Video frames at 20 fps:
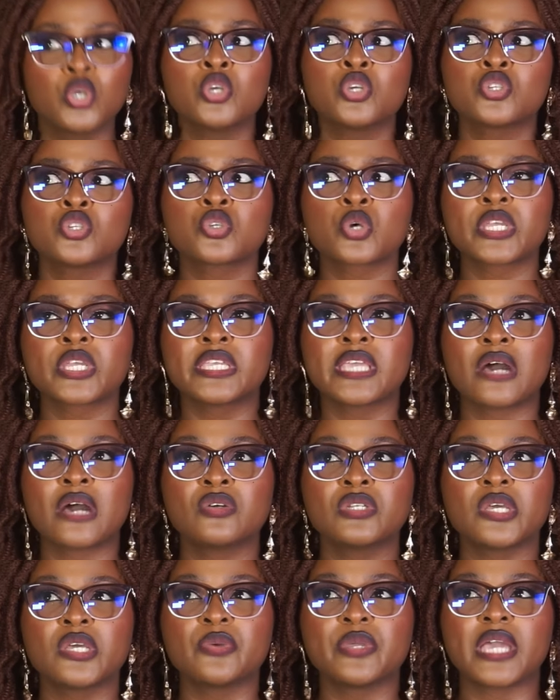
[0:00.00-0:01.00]
So in
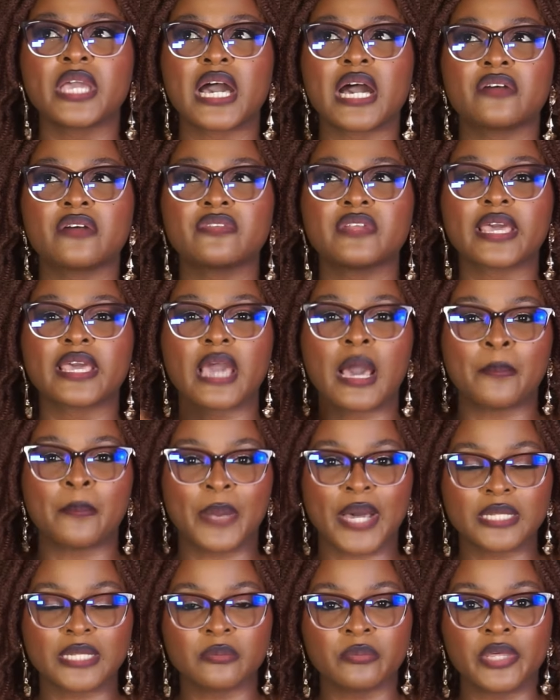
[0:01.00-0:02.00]
Yaoundé, we have like
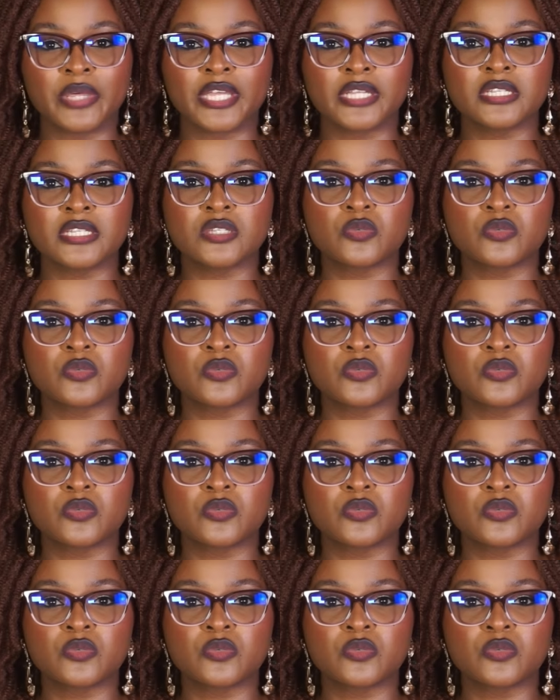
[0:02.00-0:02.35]
apartments